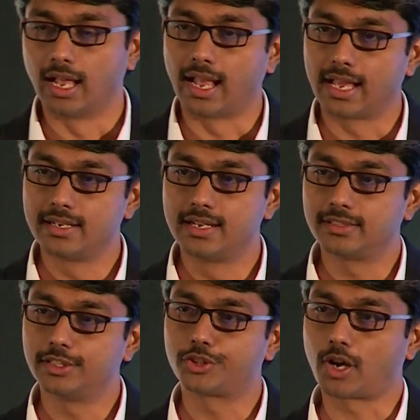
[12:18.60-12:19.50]
And it
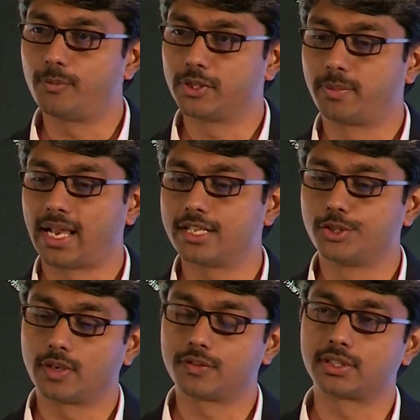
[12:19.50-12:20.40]
doesn't stop with plants.
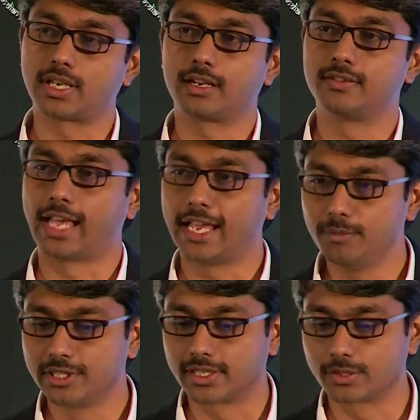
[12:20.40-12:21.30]
You have to start with
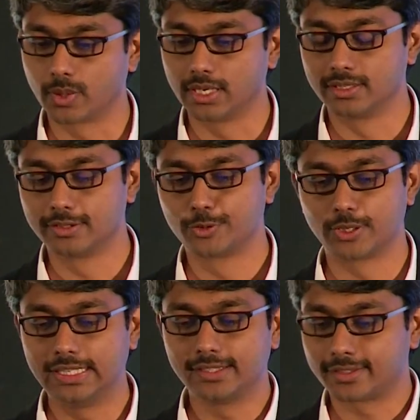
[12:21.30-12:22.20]
animals as well.
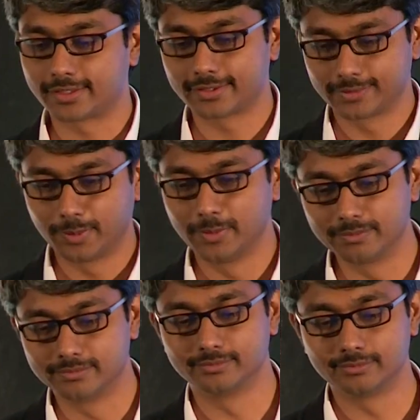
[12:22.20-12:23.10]
So these are, I
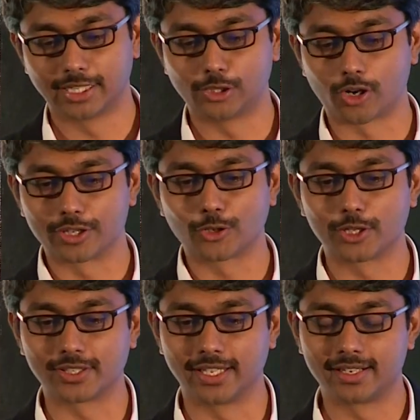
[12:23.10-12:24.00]
mean, my daughter is
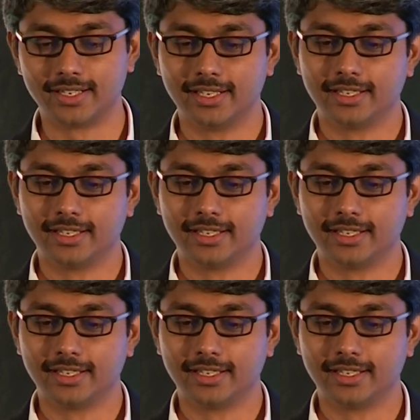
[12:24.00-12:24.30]
also there.